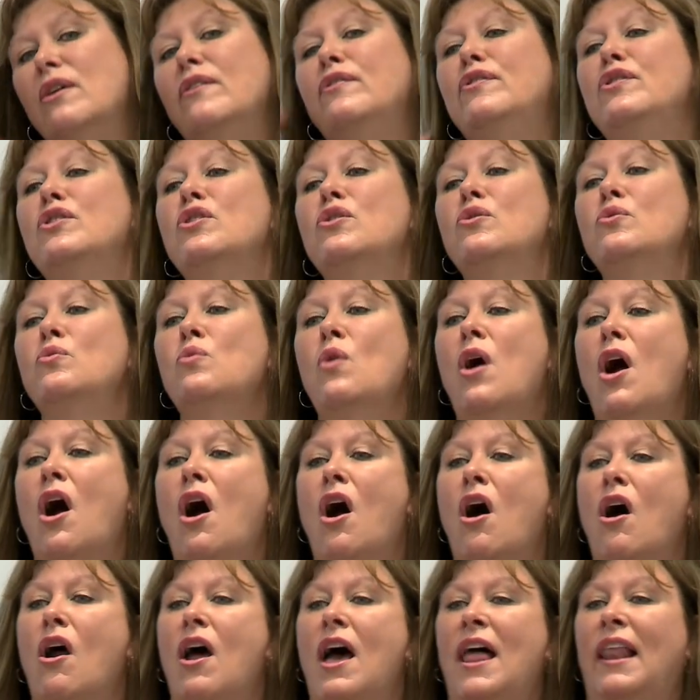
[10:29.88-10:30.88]
if you
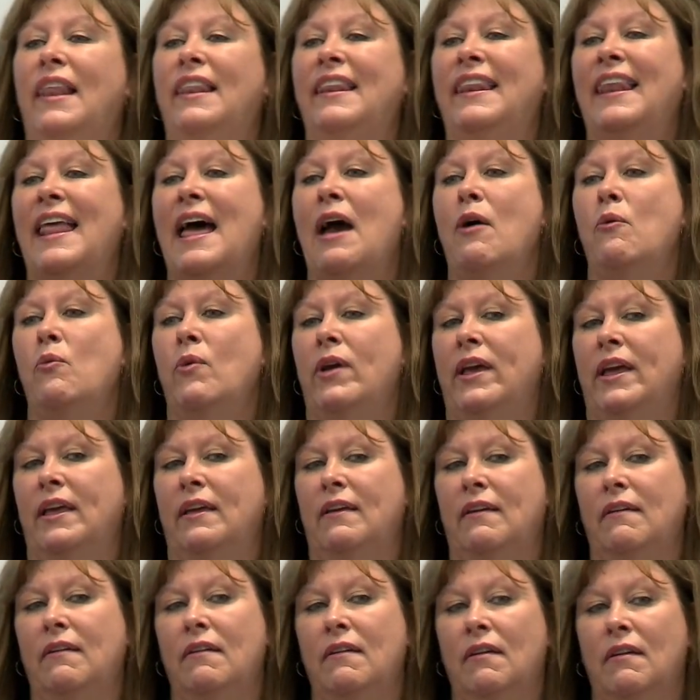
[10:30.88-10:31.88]
are
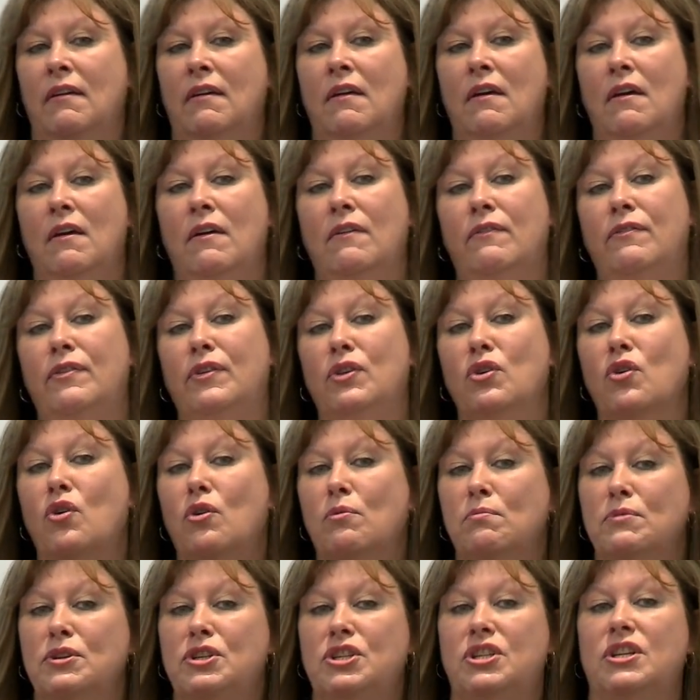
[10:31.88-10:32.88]
allowing for
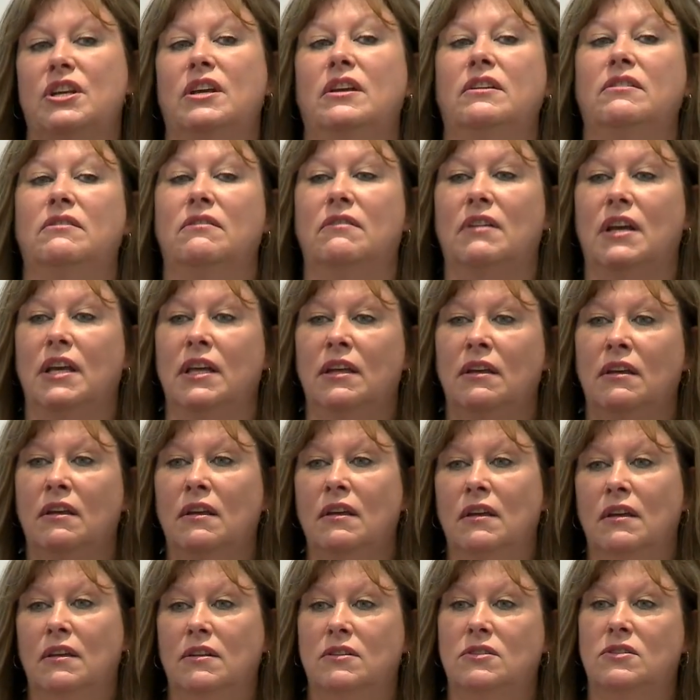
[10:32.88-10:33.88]
your machinery
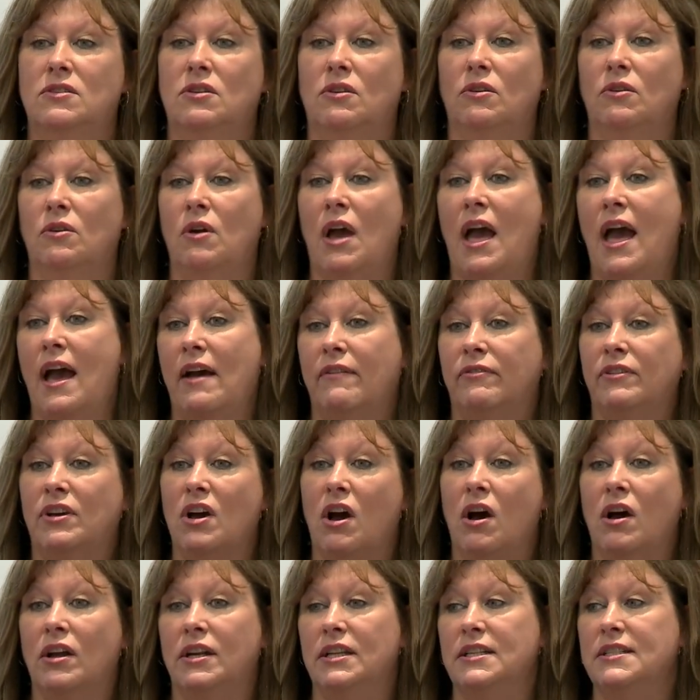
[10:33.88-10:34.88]
to have
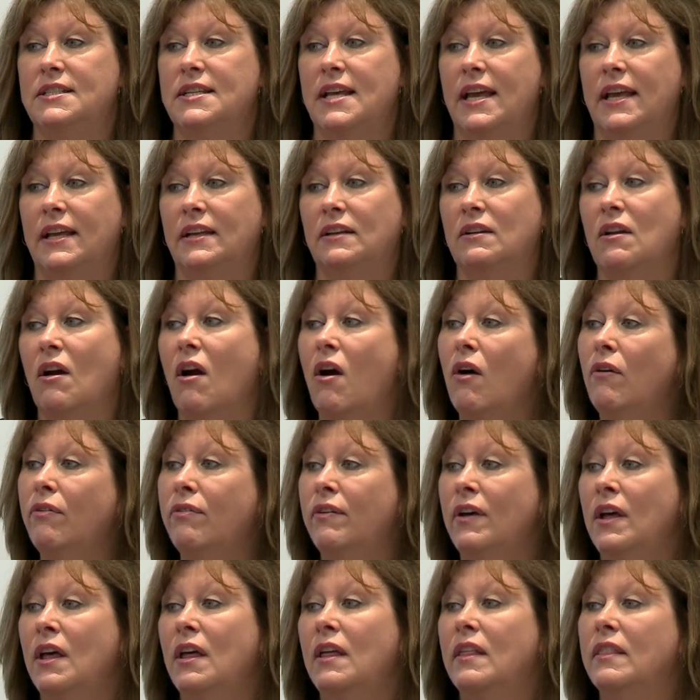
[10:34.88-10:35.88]
guarding taken
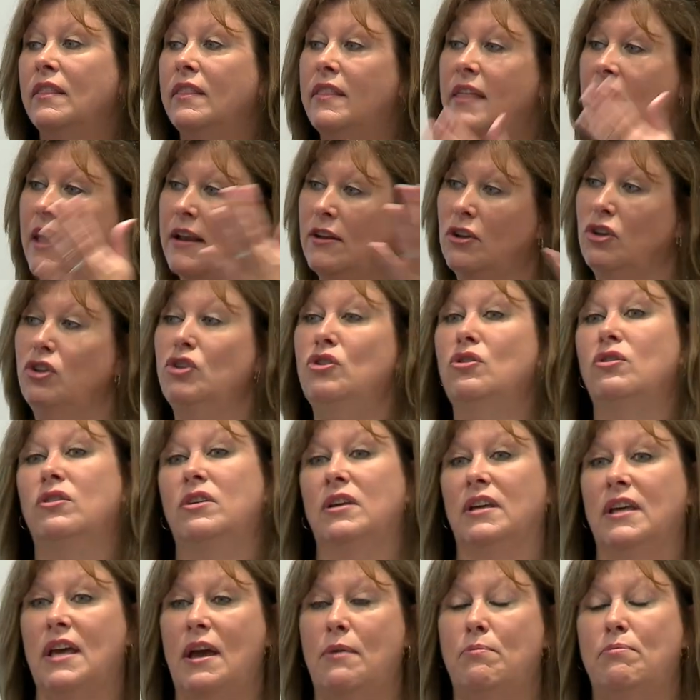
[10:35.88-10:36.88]
off, then you
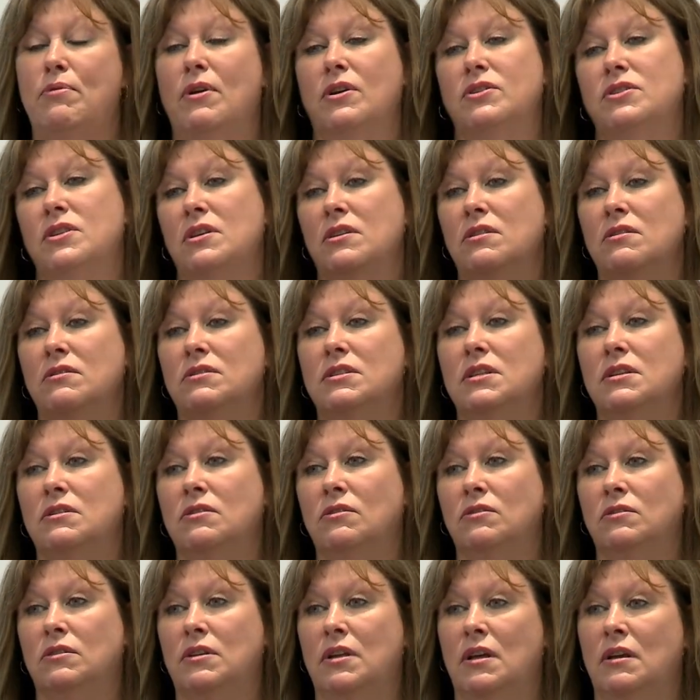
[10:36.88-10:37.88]
can get prosecuted
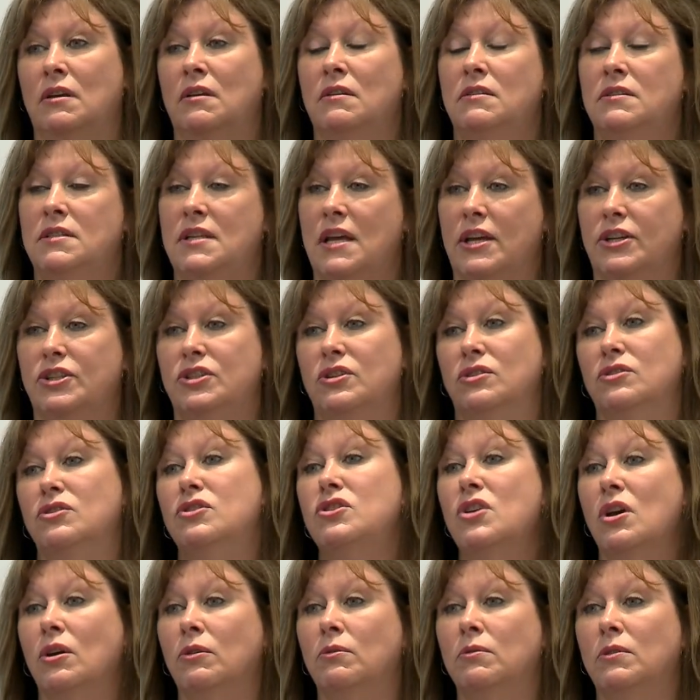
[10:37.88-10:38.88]
under Section
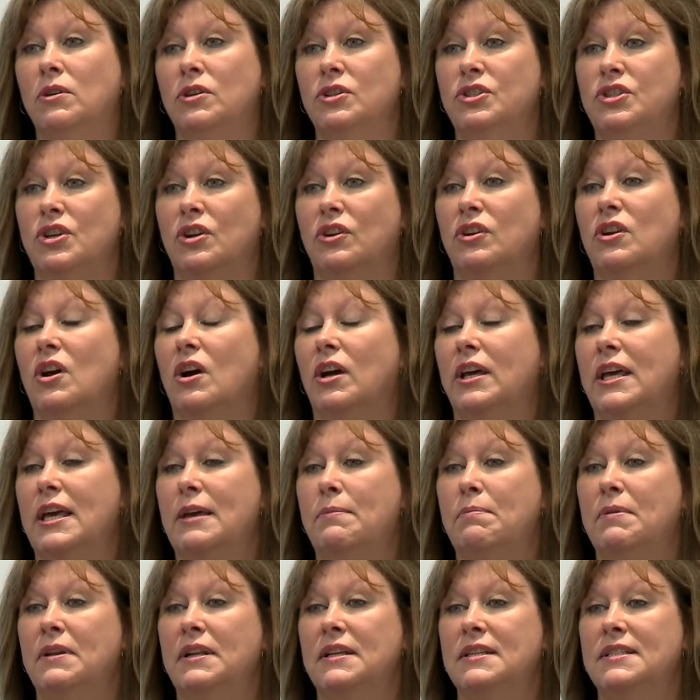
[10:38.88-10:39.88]
2 because you're not
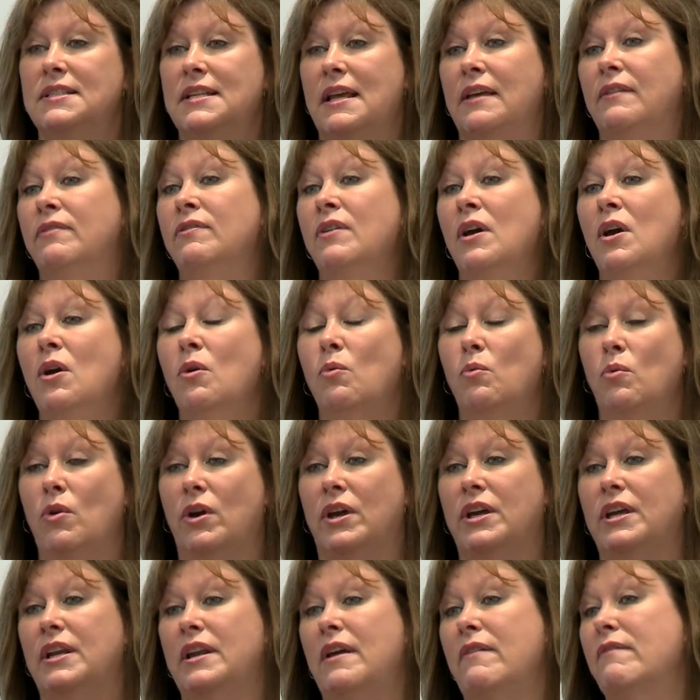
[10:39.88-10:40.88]
keeping a safe
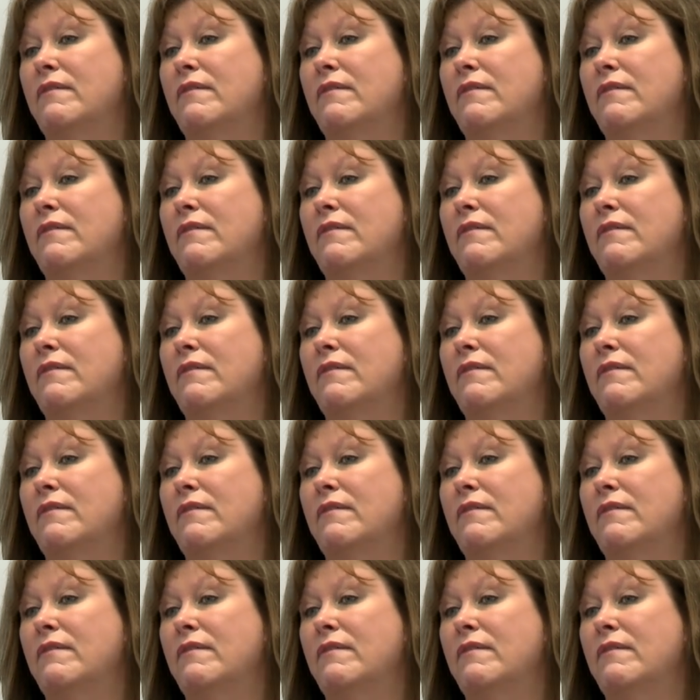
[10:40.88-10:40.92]
working